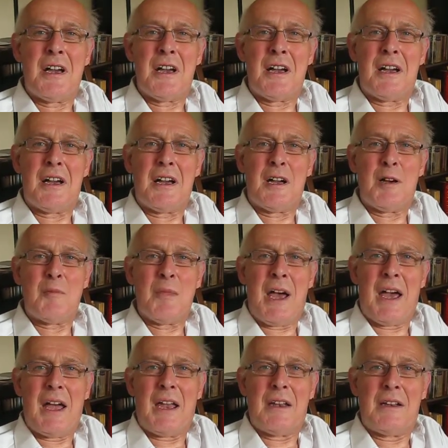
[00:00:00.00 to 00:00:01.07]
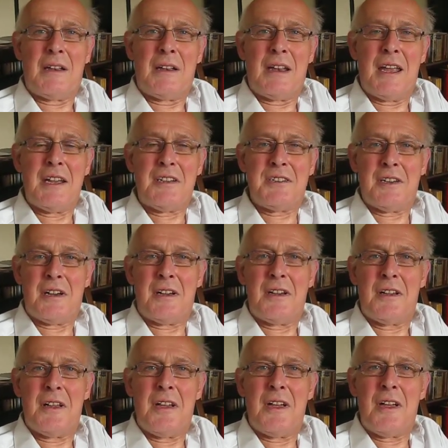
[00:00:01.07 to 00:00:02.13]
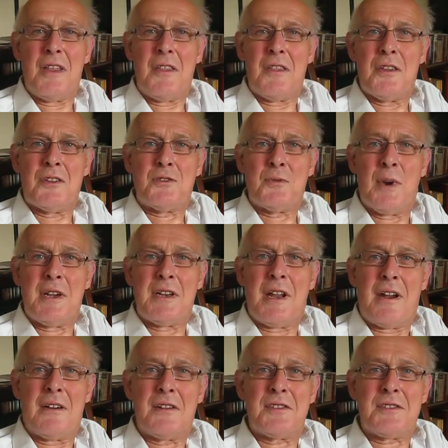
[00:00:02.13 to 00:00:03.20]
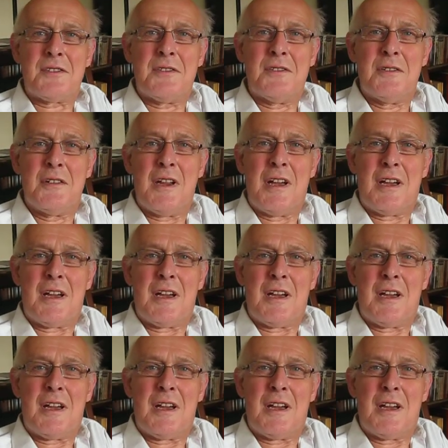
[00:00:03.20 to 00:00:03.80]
and later that Dwayne Harrison